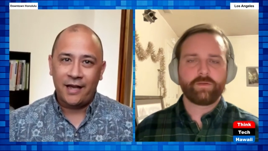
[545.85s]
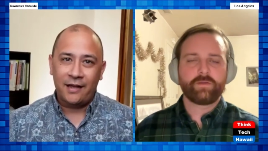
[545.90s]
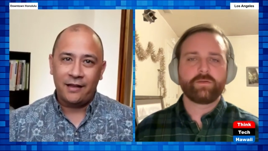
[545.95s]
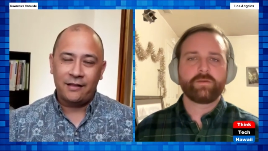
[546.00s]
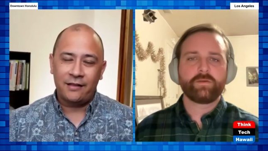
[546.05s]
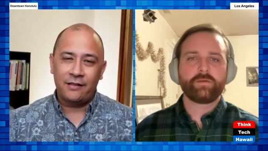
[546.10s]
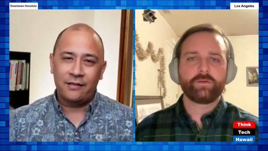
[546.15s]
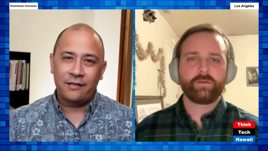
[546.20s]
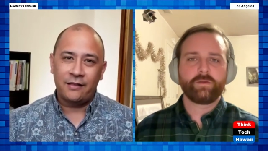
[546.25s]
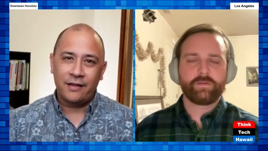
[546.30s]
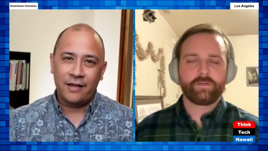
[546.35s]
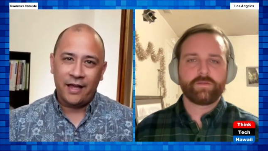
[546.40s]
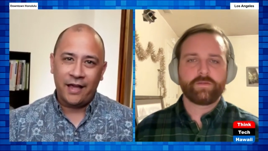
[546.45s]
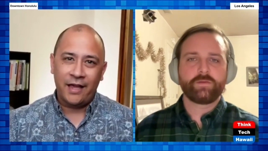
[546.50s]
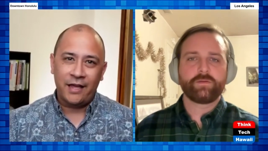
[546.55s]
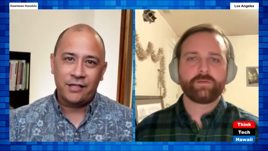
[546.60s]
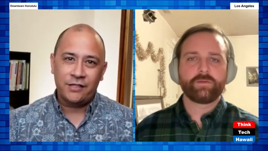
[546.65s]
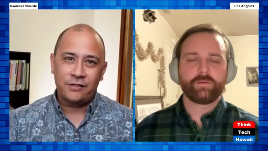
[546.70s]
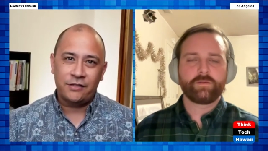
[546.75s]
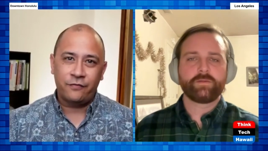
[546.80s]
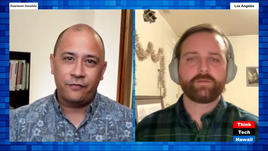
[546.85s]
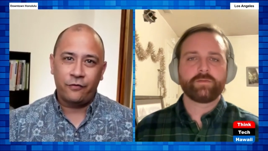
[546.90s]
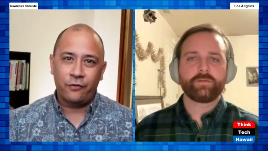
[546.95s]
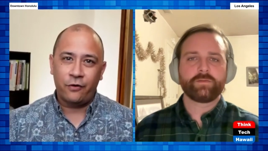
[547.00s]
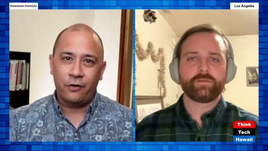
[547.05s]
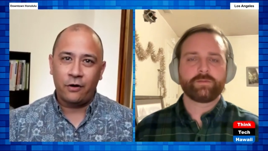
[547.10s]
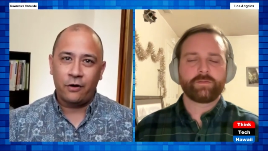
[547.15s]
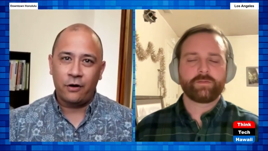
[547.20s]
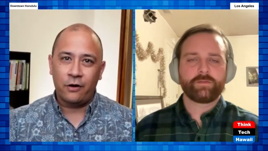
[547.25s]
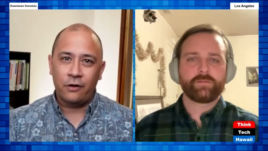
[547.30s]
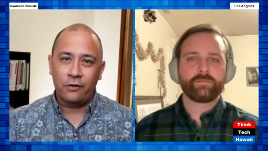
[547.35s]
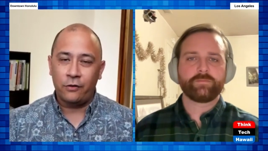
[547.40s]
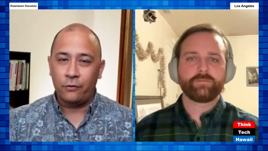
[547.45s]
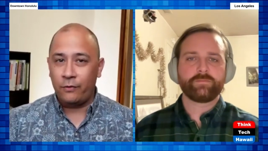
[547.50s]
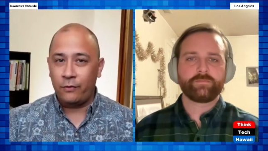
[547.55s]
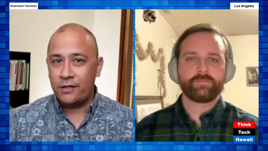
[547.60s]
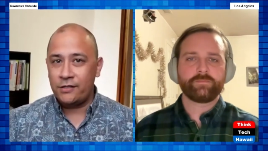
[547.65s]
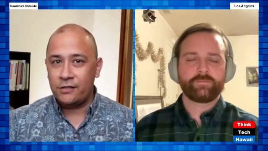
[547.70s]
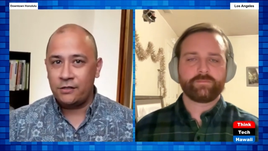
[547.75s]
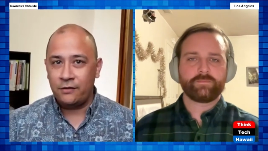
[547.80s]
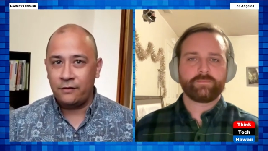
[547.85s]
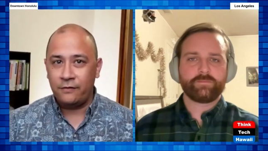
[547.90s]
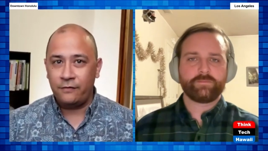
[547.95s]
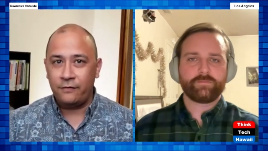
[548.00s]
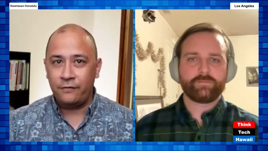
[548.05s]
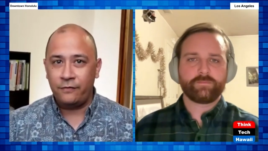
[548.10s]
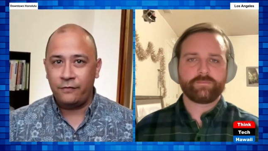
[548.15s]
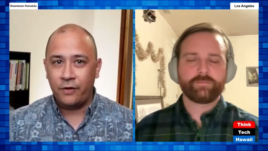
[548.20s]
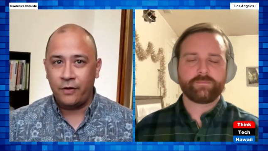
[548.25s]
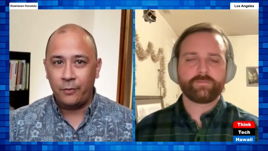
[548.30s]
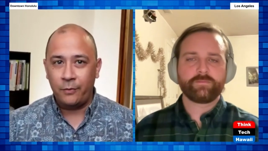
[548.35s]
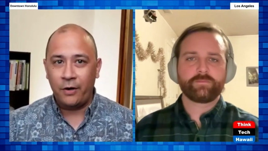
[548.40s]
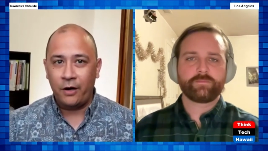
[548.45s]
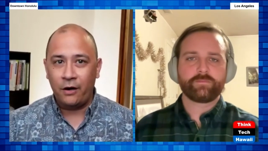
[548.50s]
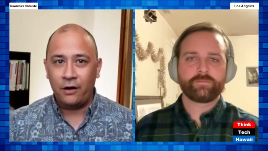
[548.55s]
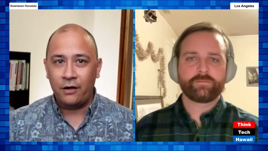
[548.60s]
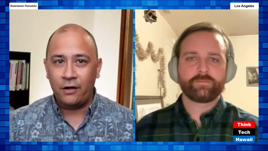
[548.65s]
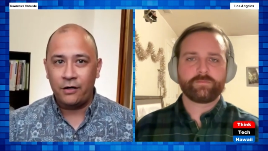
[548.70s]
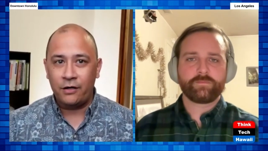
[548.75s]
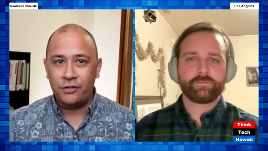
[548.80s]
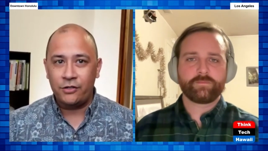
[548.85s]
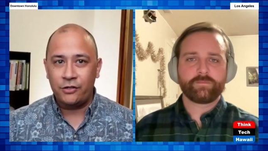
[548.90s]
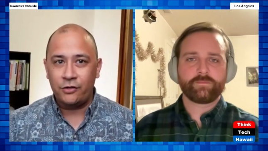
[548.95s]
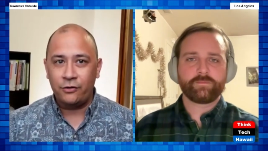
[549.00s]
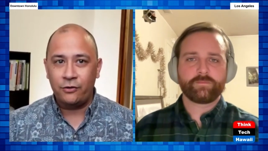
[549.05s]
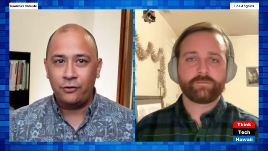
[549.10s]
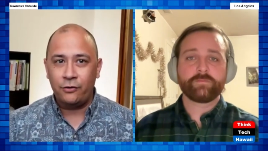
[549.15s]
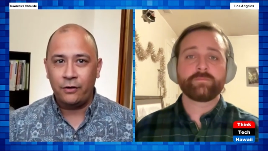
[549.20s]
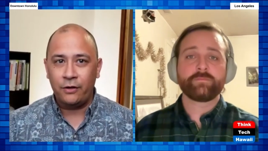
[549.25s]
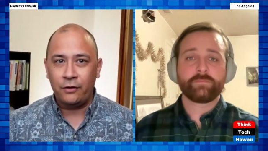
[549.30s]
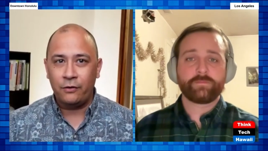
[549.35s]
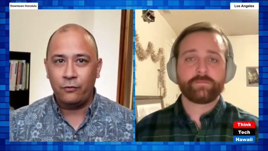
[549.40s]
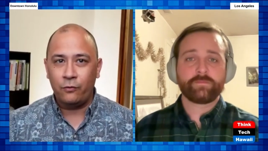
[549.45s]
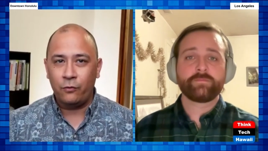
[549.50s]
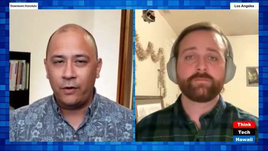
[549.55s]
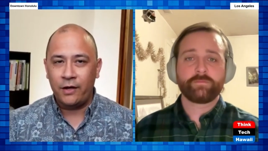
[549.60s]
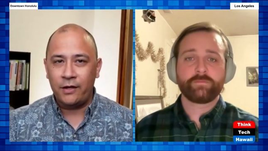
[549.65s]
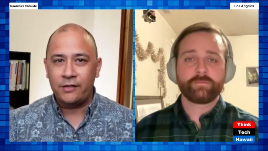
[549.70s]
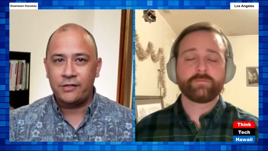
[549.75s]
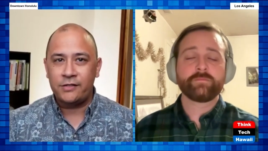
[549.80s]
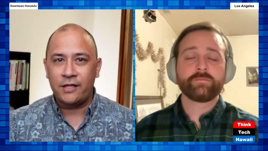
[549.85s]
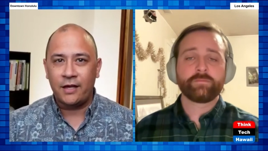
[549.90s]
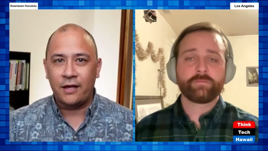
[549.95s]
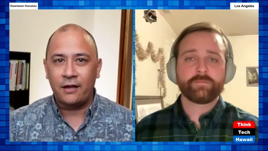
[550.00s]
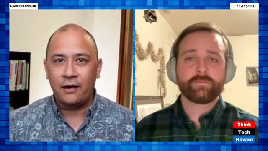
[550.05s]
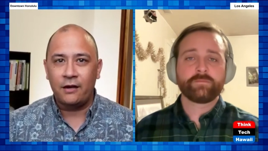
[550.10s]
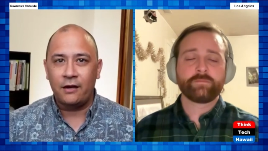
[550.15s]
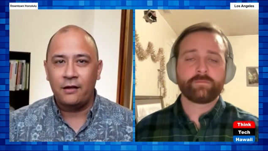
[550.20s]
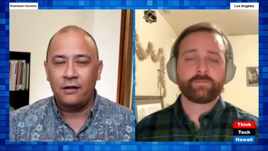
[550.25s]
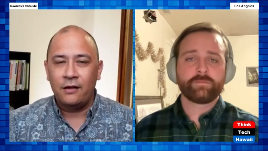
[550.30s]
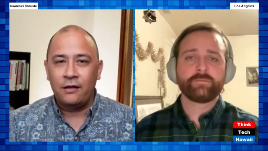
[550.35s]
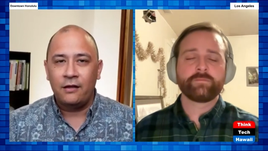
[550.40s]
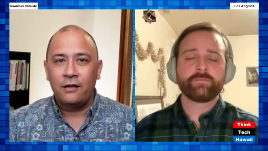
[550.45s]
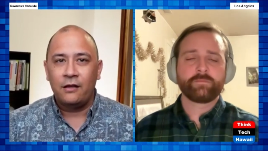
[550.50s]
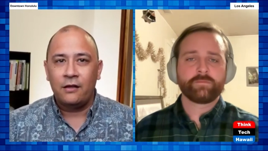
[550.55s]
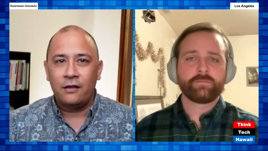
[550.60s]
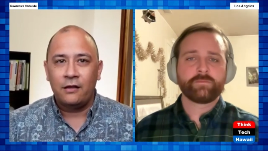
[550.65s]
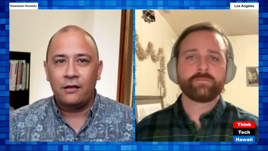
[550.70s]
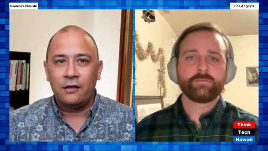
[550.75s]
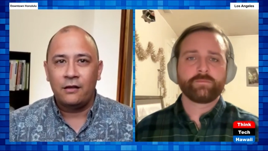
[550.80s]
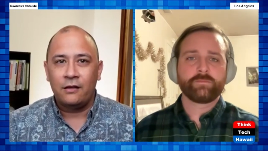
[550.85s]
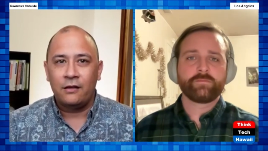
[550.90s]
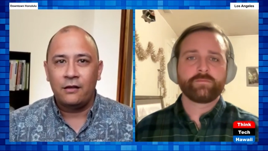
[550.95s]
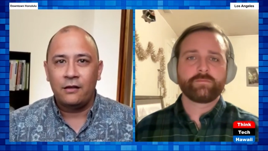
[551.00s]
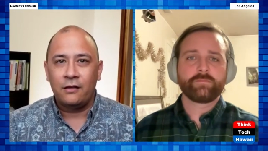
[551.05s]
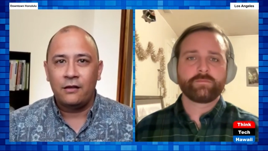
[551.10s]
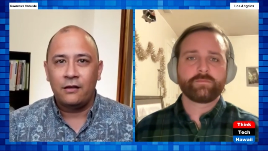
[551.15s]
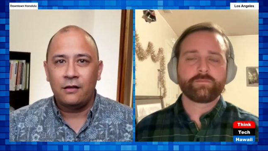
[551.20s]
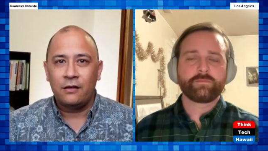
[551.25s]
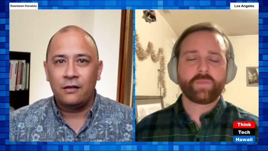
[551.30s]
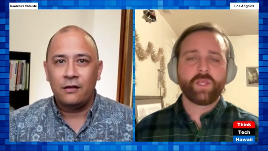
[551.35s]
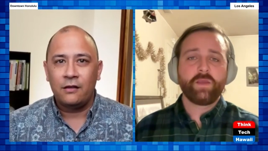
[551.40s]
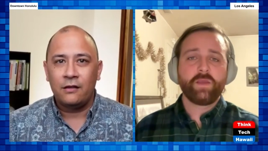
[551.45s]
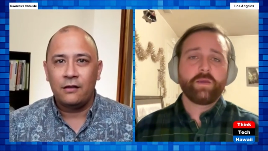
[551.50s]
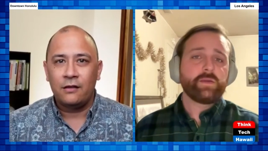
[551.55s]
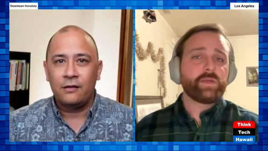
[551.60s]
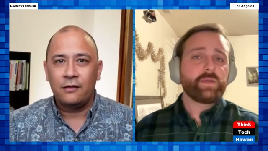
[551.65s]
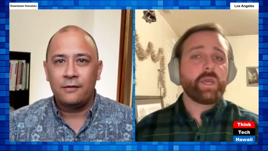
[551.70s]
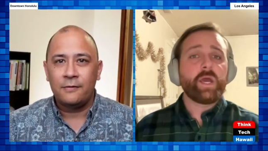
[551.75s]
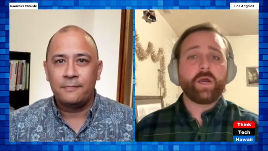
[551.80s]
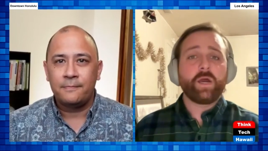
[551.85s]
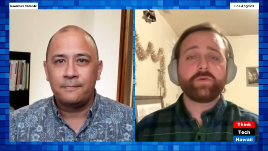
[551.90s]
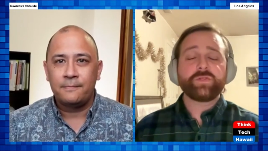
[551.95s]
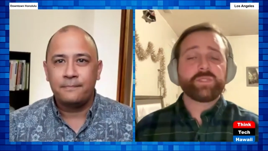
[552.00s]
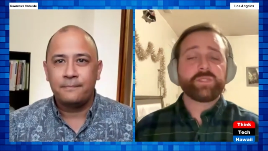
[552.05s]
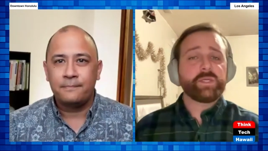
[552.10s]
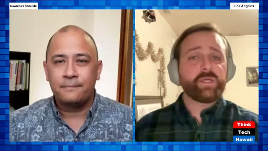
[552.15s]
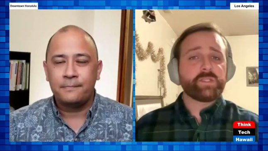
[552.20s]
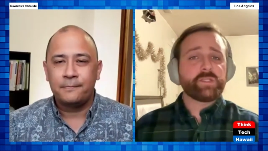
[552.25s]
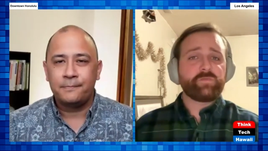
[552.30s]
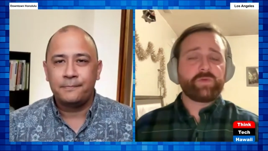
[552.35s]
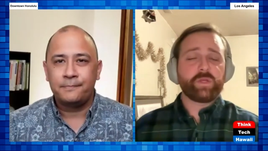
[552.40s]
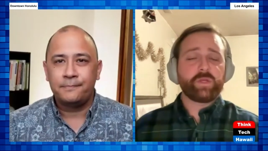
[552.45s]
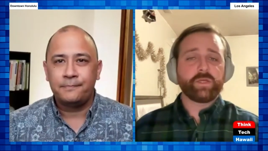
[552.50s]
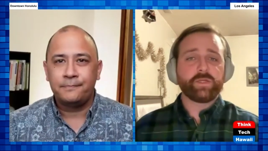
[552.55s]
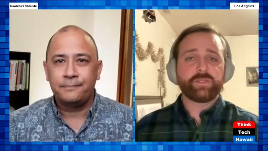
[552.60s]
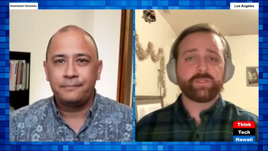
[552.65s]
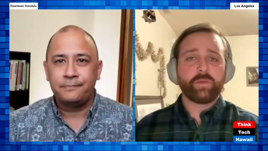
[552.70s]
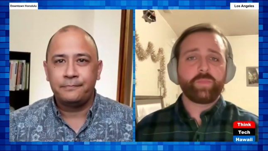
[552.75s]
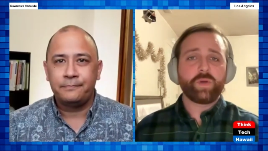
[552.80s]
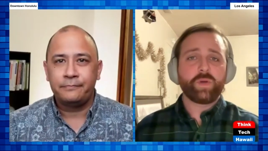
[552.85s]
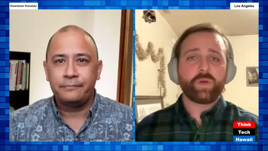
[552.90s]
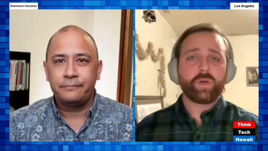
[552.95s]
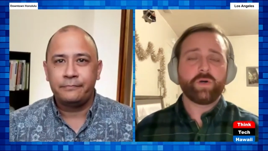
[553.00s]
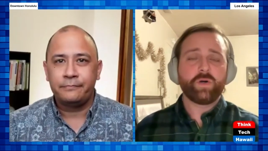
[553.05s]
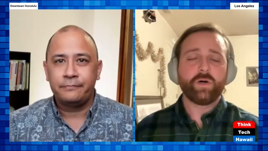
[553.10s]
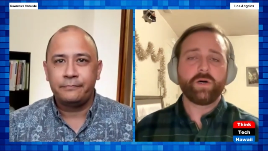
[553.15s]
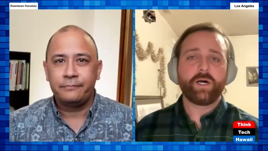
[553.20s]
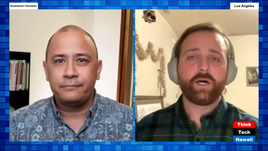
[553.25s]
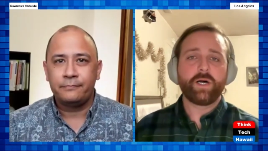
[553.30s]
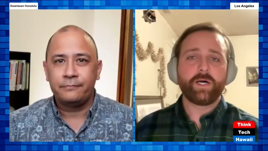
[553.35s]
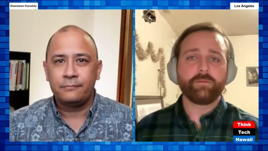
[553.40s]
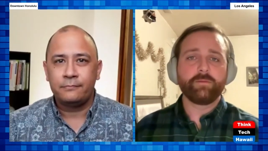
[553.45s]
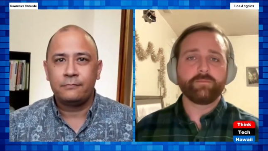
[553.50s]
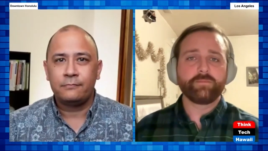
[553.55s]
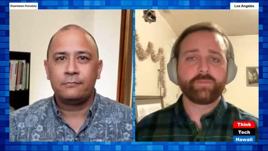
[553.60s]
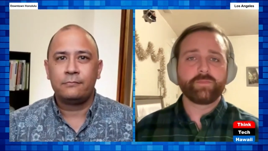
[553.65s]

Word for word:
Speaker 1: is that the case for the rest of America too, and why is that?
Speaker 2: Yeah, I would say that's fairly typical. Um,